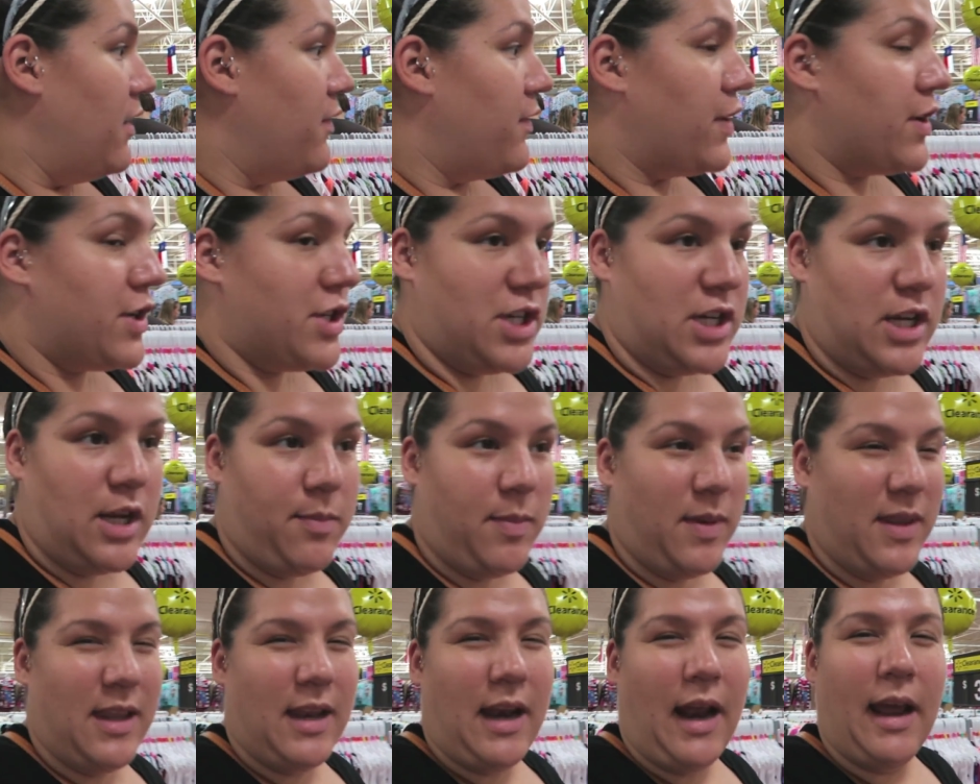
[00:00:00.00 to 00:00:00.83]
for
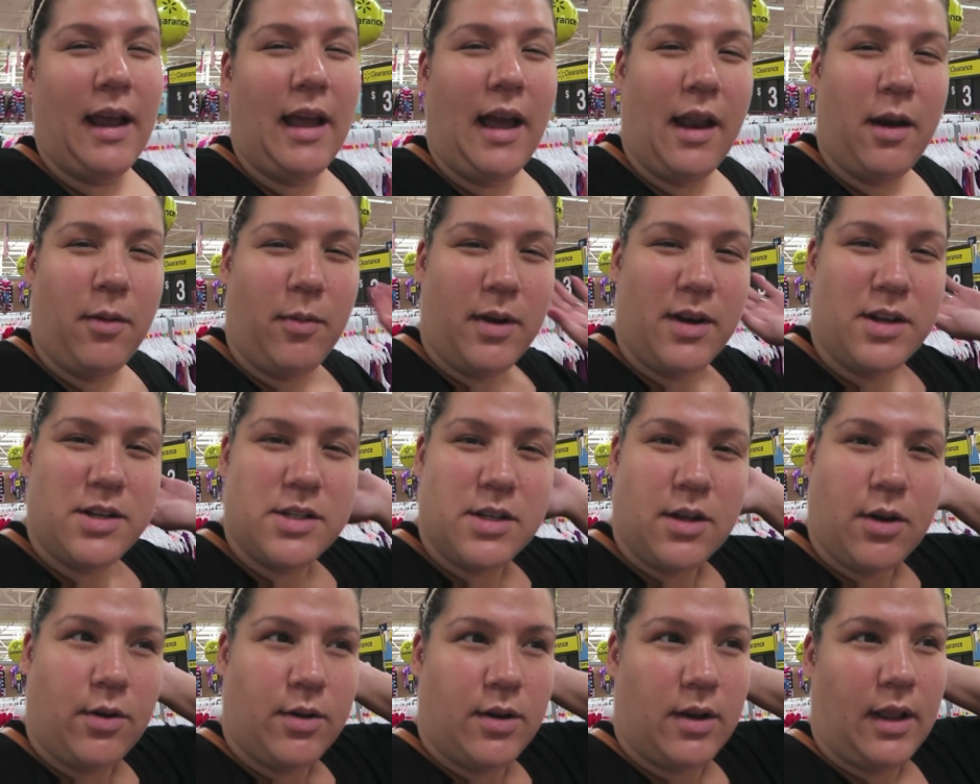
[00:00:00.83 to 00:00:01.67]
cheap. And then I kind of wanted
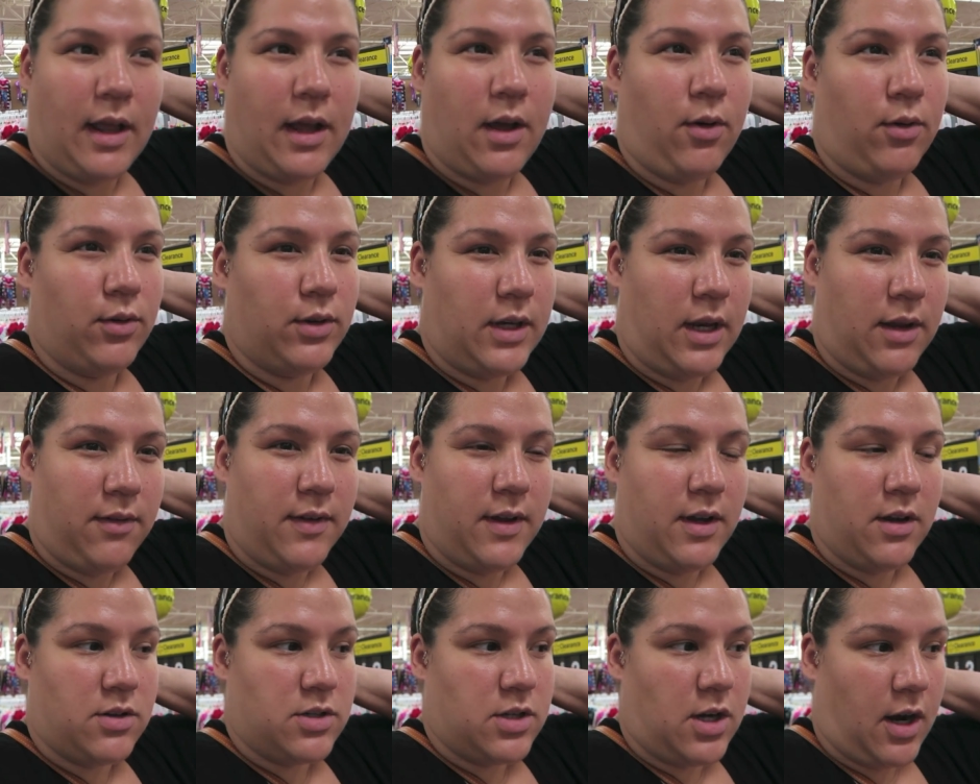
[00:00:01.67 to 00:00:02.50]
to go to like Old
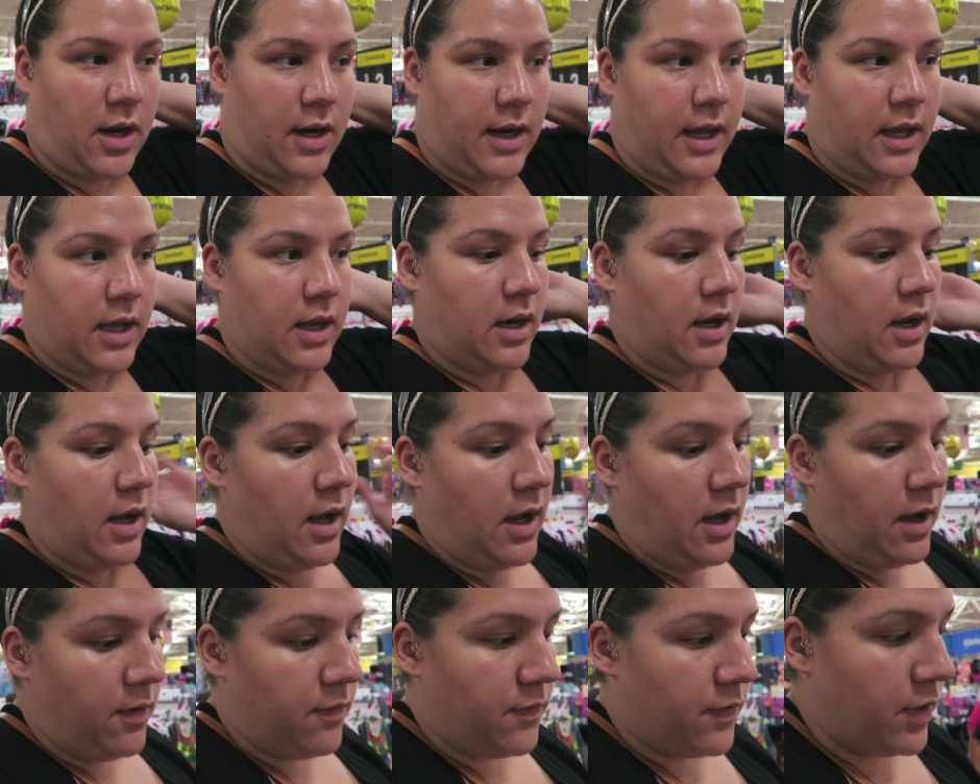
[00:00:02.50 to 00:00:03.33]
Navy or Target
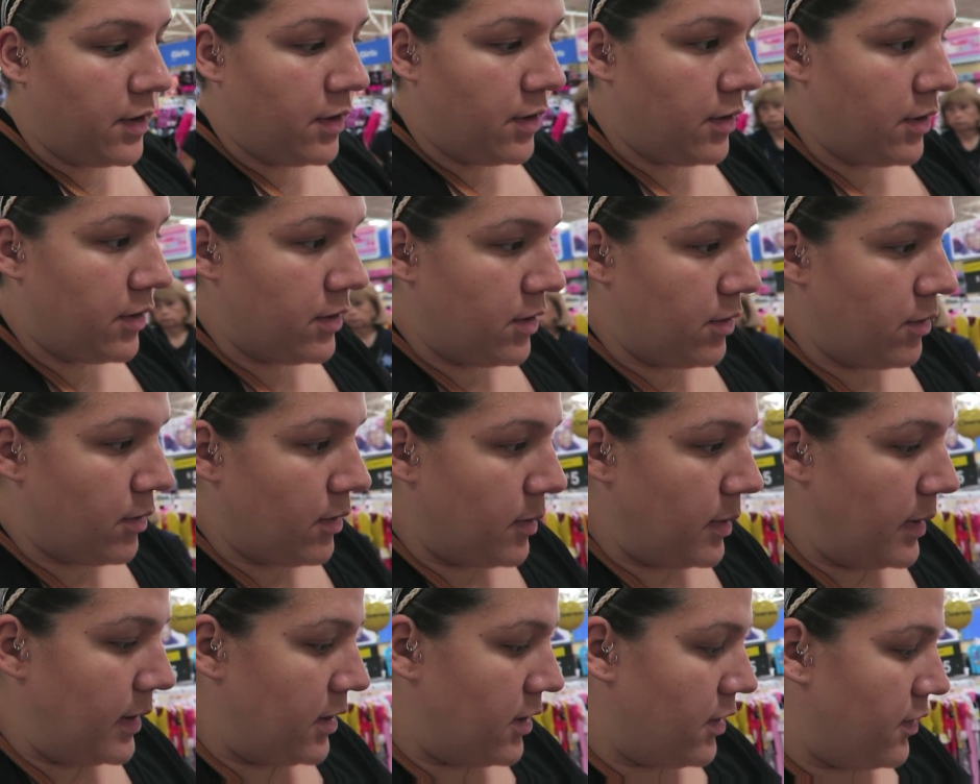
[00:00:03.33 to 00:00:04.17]
for the
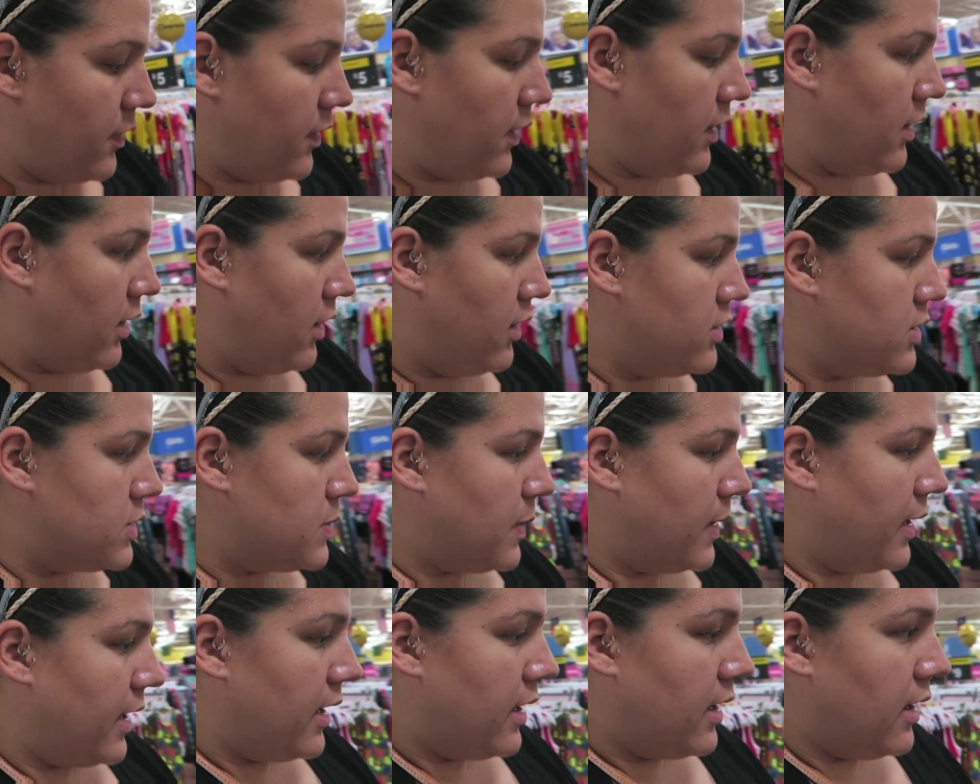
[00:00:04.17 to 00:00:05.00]
remainder of her clothes,
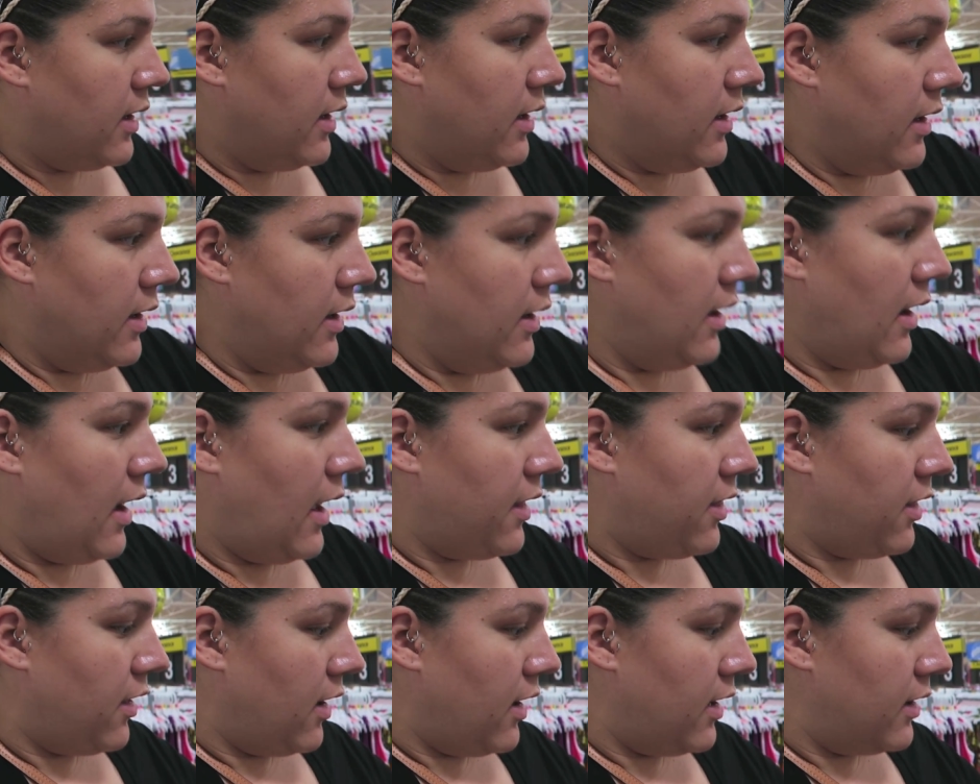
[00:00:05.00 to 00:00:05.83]
but
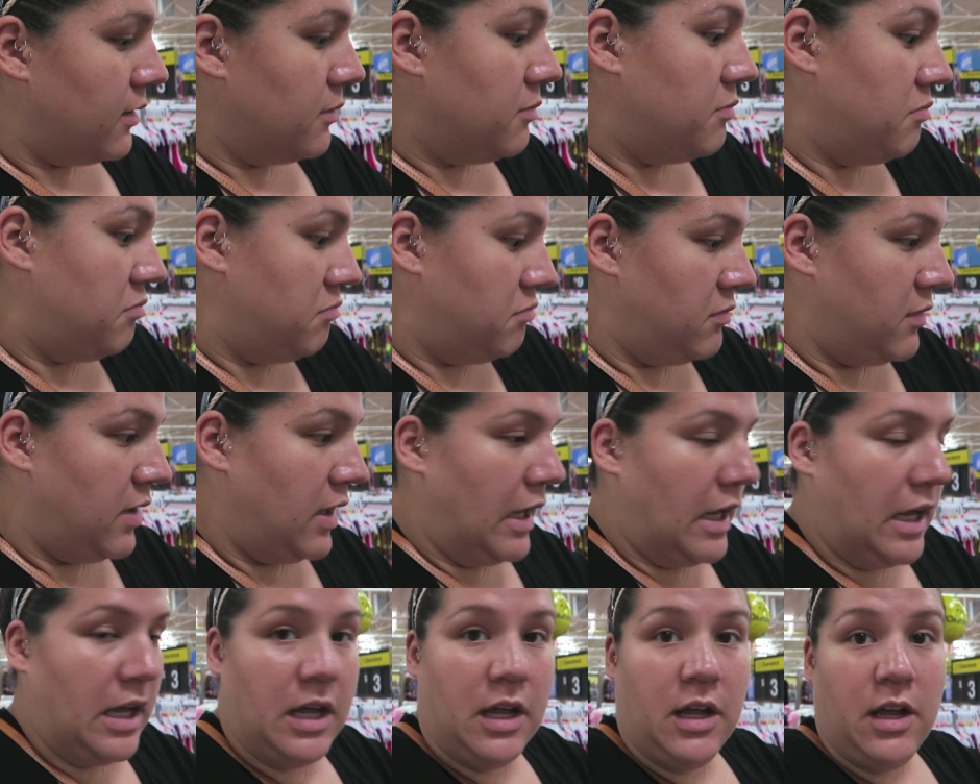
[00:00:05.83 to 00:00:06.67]
I
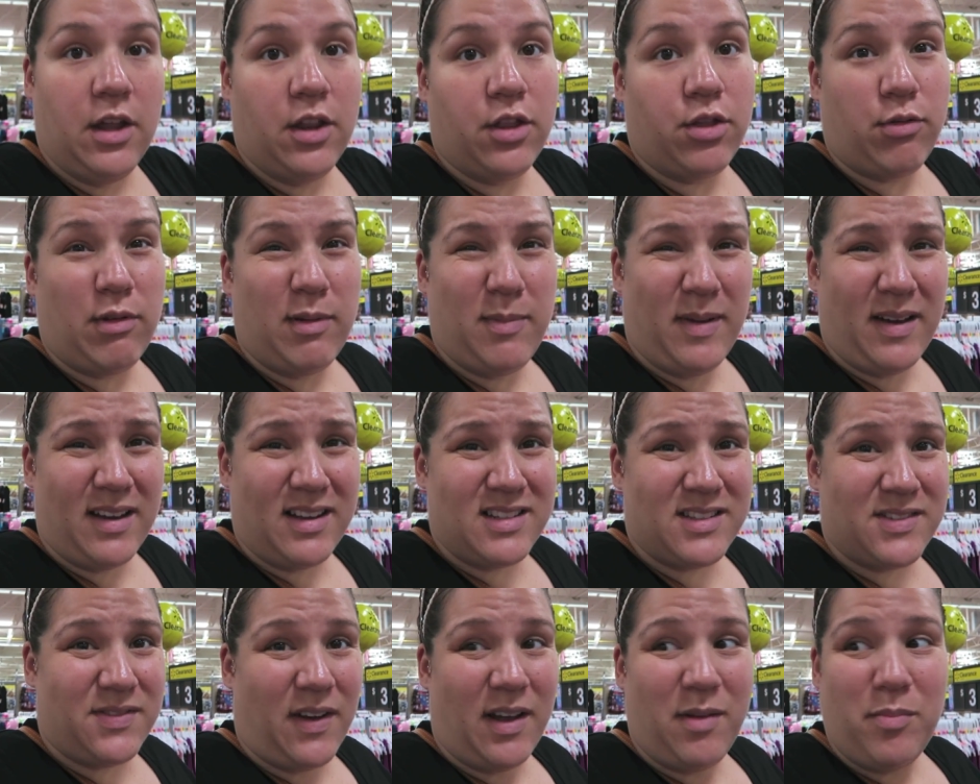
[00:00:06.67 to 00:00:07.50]
thought three
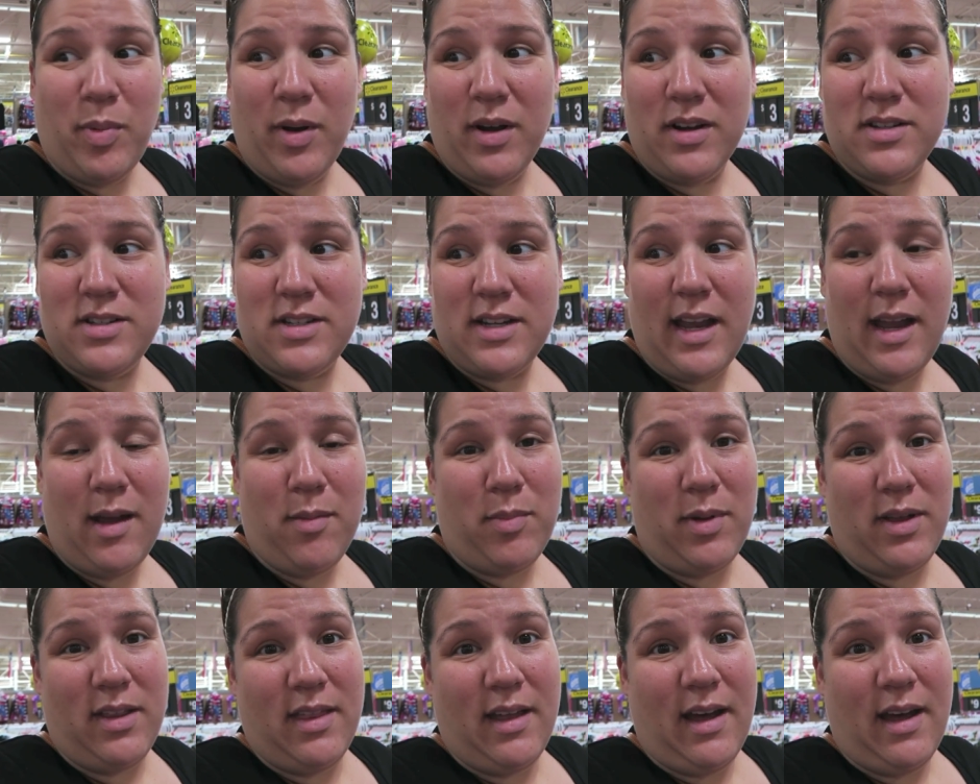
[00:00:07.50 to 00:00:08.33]
bucks, five bucks, you can't beat